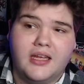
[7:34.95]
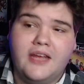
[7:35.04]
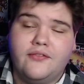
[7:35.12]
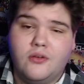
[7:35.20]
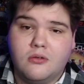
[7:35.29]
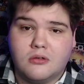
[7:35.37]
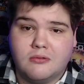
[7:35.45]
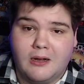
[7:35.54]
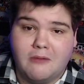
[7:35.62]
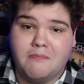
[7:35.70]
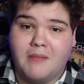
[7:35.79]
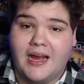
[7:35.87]
If you're
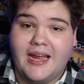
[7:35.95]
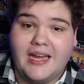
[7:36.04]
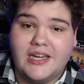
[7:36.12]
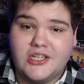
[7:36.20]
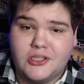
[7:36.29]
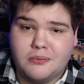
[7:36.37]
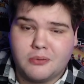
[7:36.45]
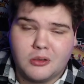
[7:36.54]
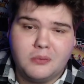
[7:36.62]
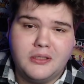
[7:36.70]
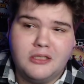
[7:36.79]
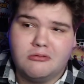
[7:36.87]
around my age, you
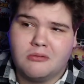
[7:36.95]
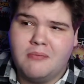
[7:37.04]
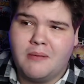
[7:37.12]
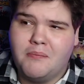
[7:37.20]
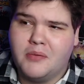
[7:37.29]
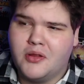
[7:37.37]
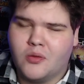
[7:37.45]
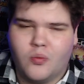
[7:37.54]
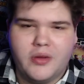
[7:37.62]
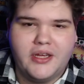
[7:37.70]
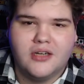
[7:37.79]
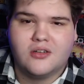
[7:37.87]
probably remember the
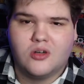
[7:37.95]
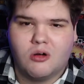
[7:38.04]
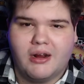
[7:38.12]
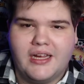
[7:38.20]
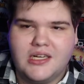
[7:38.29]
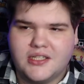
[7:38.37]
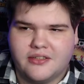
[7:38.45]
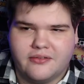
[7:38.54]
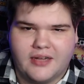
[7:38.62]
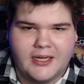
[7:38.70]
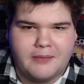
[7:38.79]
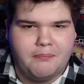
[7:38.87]
weird craze of
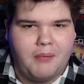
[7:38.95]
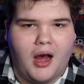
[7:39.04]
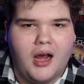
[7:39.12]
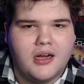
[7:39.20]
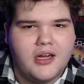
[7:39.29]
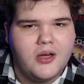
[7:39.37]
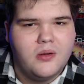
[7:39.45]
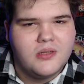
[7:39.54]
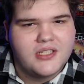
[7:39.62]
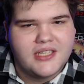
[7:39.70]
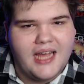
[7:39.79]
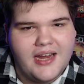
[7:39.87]
like barcode
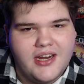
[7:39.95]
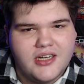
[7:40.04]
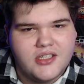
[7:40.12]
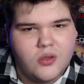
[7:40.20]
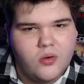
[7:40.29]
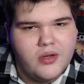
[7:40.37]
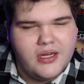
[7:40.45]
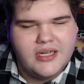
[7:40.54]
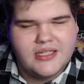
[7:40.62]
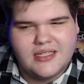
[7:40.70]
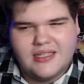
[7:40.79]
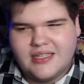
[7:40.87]
scanner
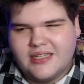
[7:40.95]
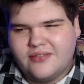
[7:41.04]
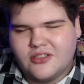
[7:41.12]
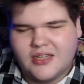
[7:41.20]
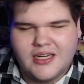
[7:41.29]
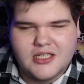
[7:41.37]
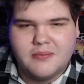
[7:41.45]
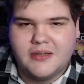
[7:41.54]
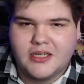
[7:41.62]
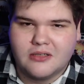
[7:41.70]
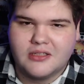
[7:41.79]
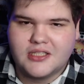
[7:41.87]
toys, and they've tried to
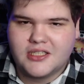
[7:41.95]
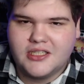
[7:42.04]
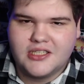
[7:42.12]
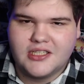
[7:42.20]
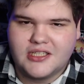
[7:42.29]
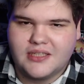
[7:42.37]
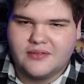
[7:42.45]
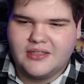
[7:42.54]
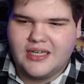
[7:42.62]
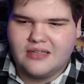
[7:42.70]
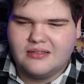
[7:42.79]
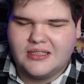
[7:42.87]
make a resurgence every
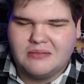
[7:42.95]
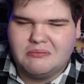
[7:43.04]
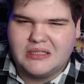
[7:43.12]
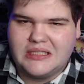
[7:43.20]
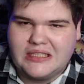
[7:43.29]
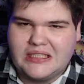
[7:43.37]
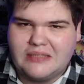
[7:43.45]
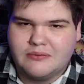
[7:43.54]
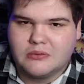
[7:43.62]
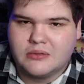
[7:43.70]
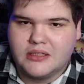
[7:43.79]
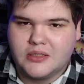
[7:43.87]
now and then, but it's never really